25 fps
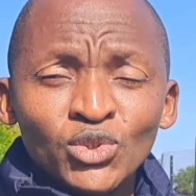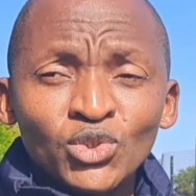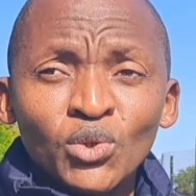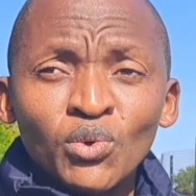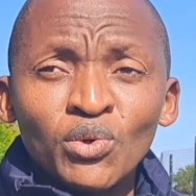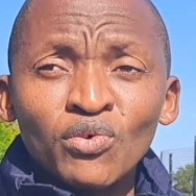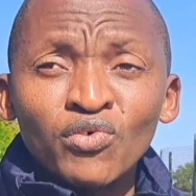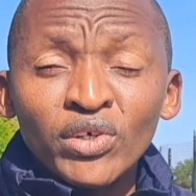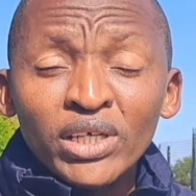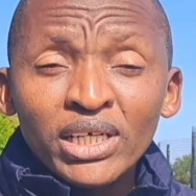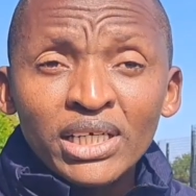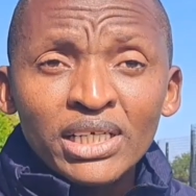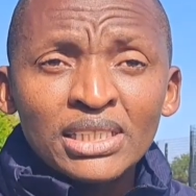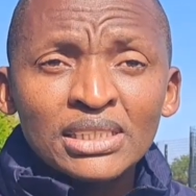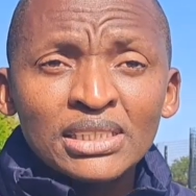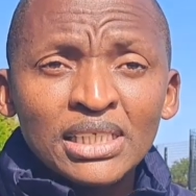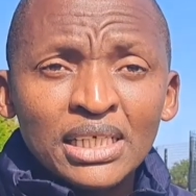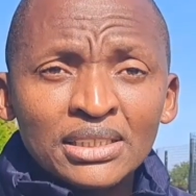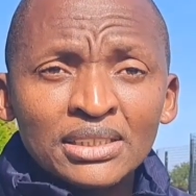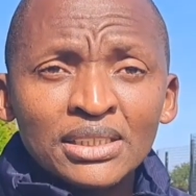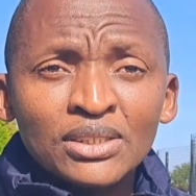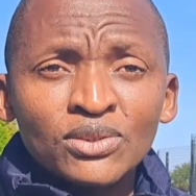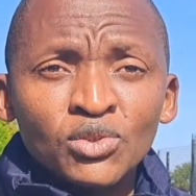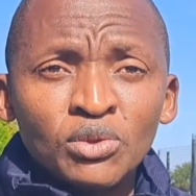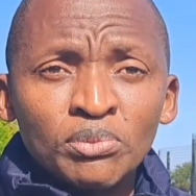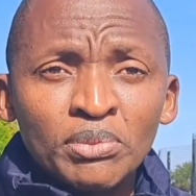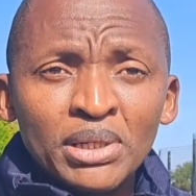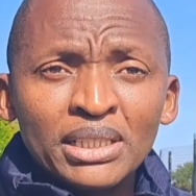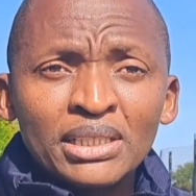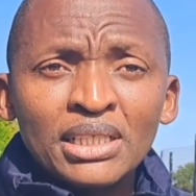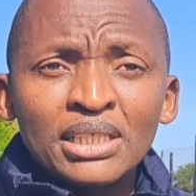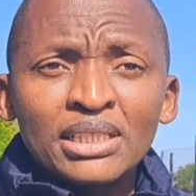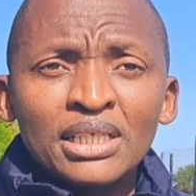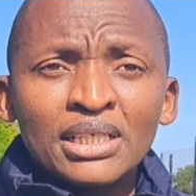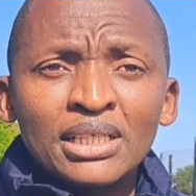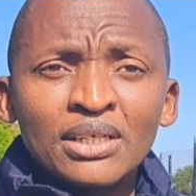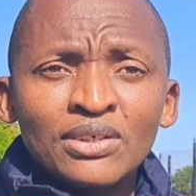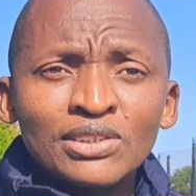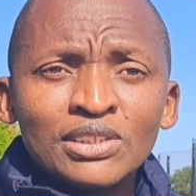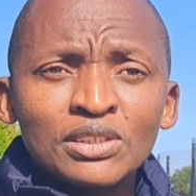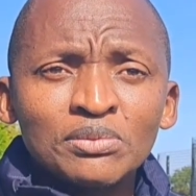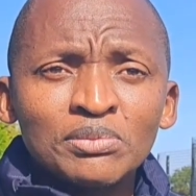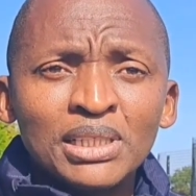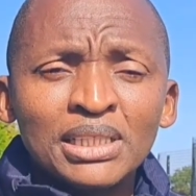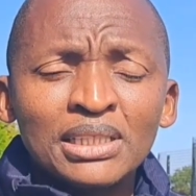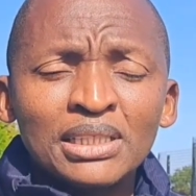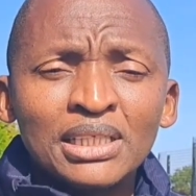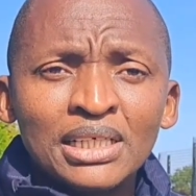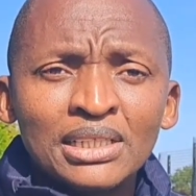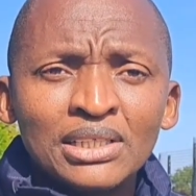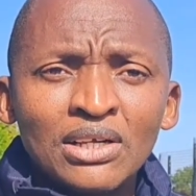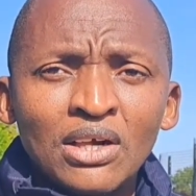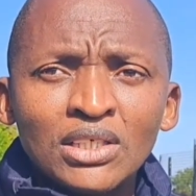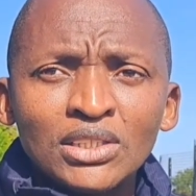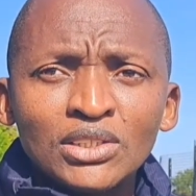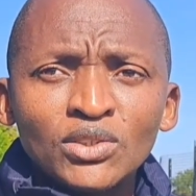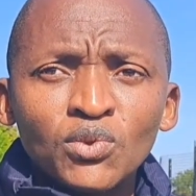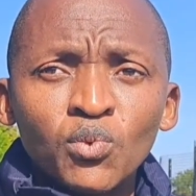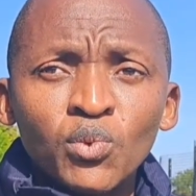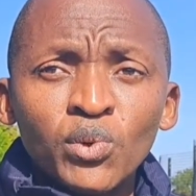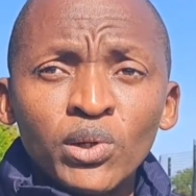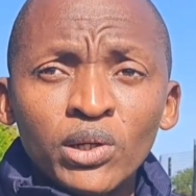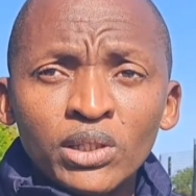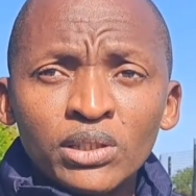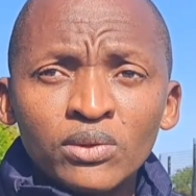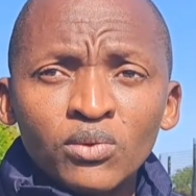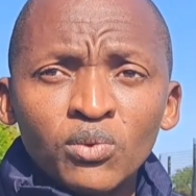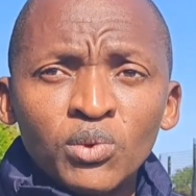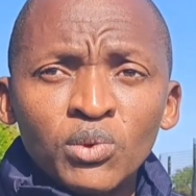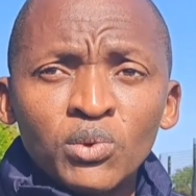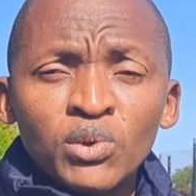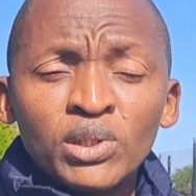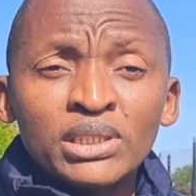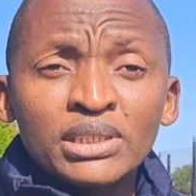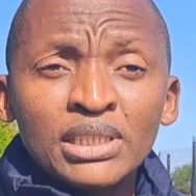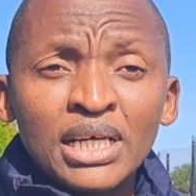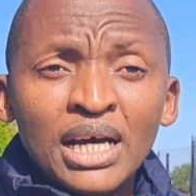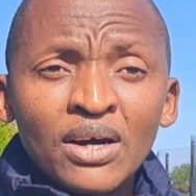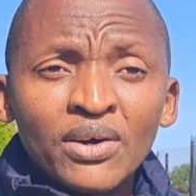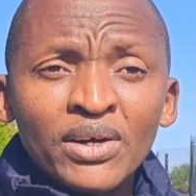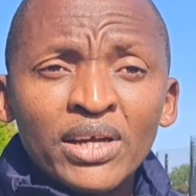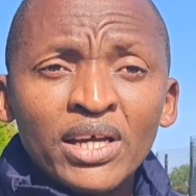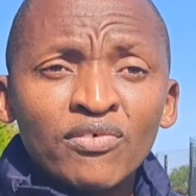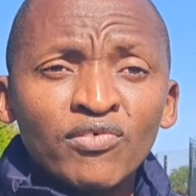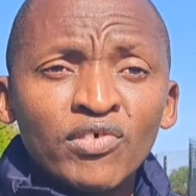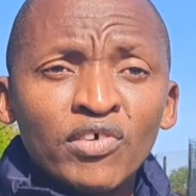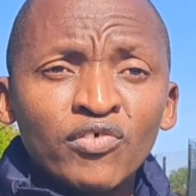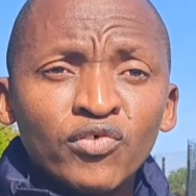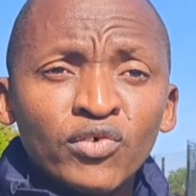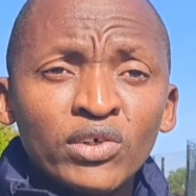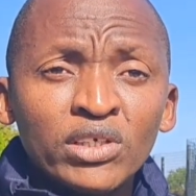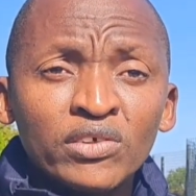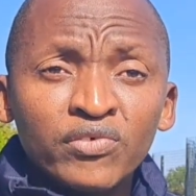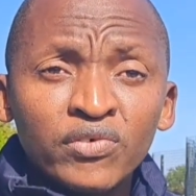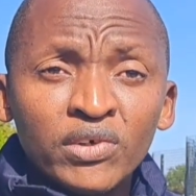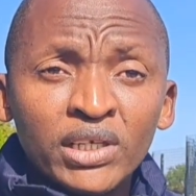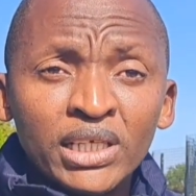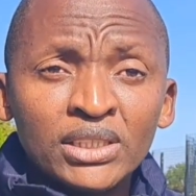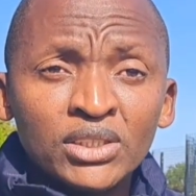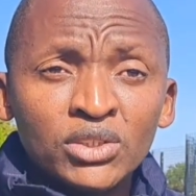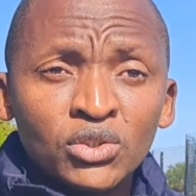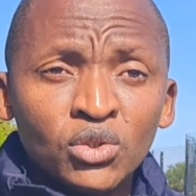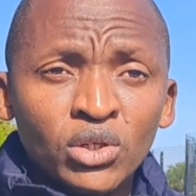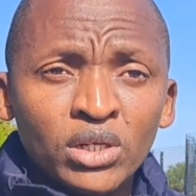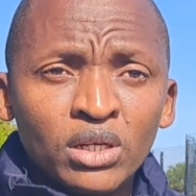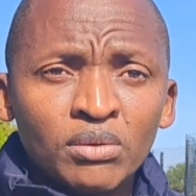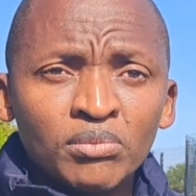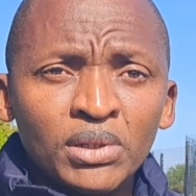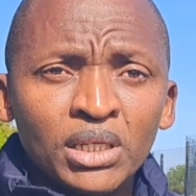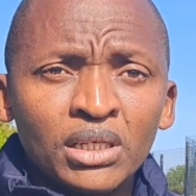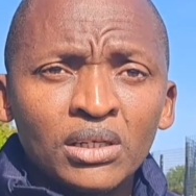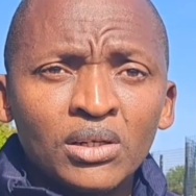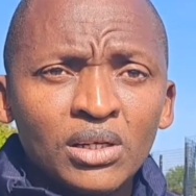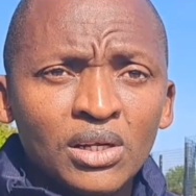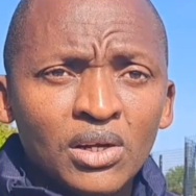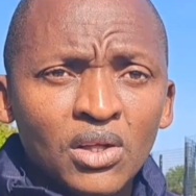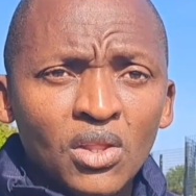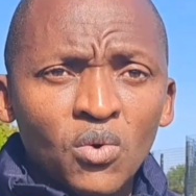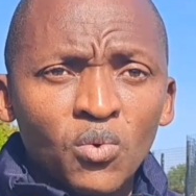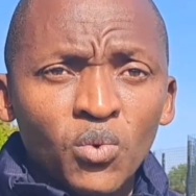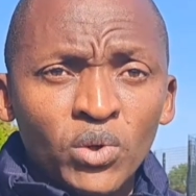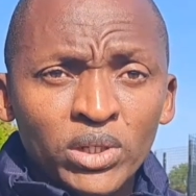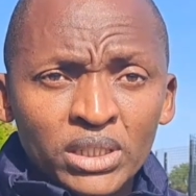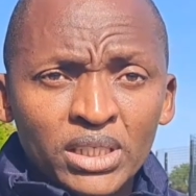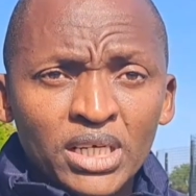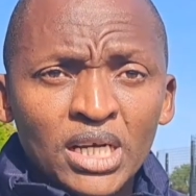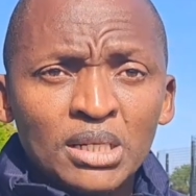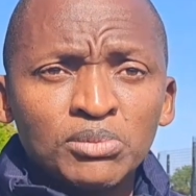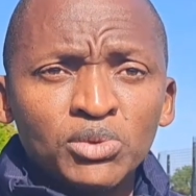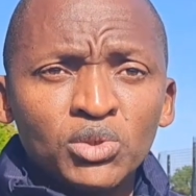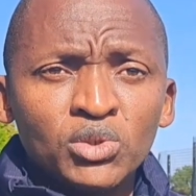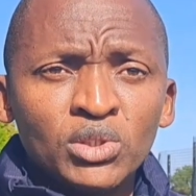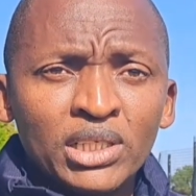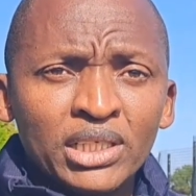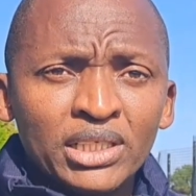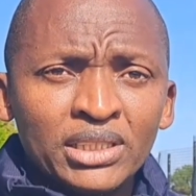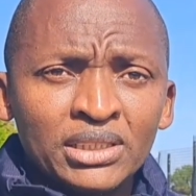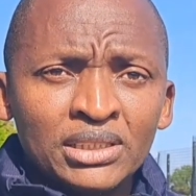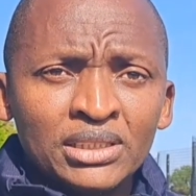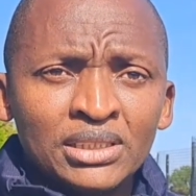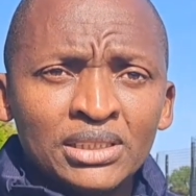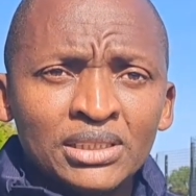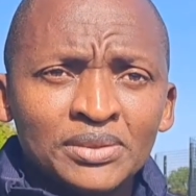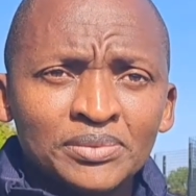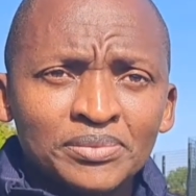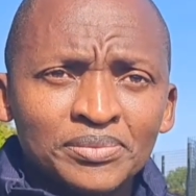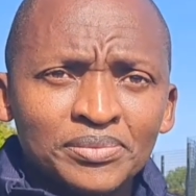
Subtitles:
So we're very excited to make that announcement that we will now have a fully fledged tournament when it comes to ladies.